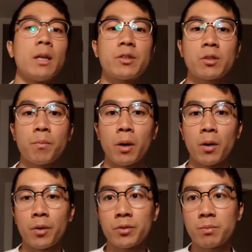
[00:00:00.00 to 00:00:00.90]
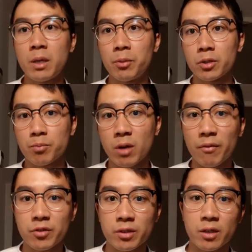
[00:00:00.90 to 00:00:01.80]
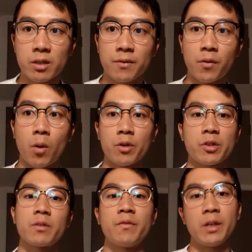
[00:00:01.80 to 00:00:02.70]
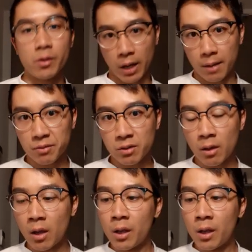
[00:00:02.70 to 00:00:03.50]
let's suppose, people's preferences for certain video games.